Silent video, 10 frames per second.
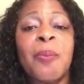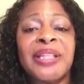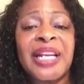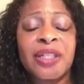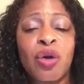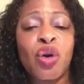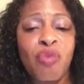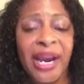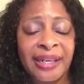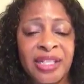Political
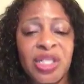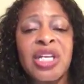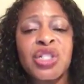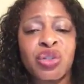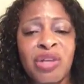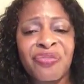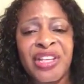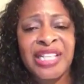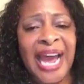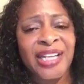correctness
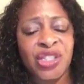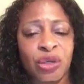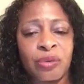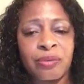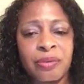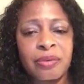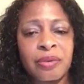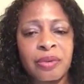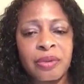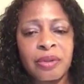strengthens ISIL.
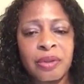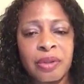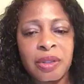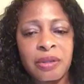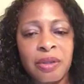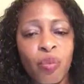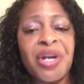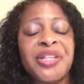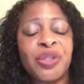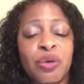We
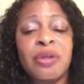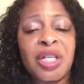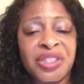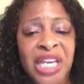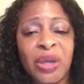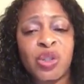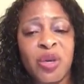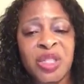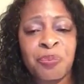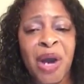need to continue to
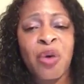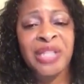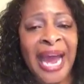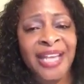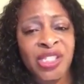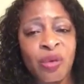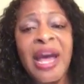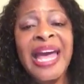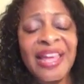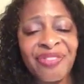expose ISIL
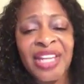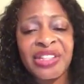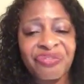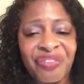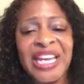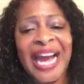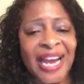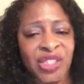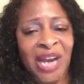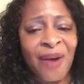and then defeat
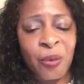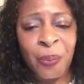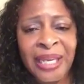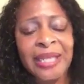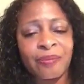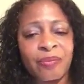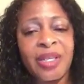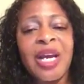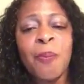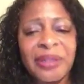ISIL. I repeat,
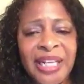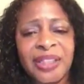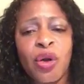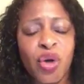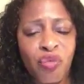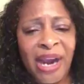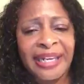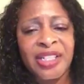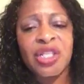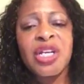political
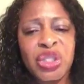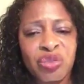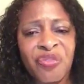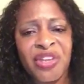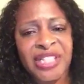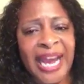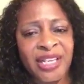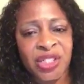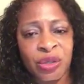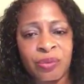correctness strengthens
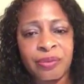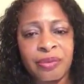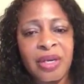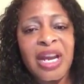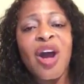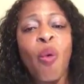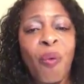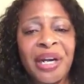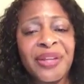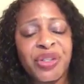ISIL.
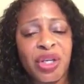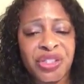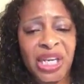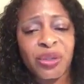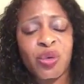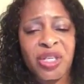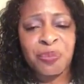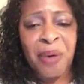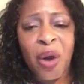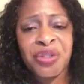We need to continue to
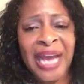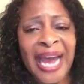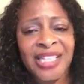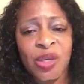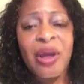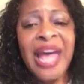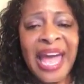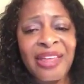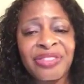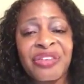expose ISIL
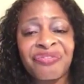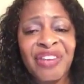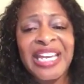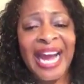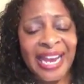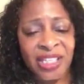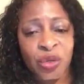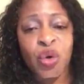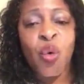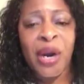and defeat
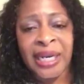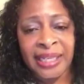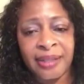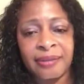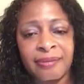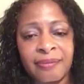ISIL quickly.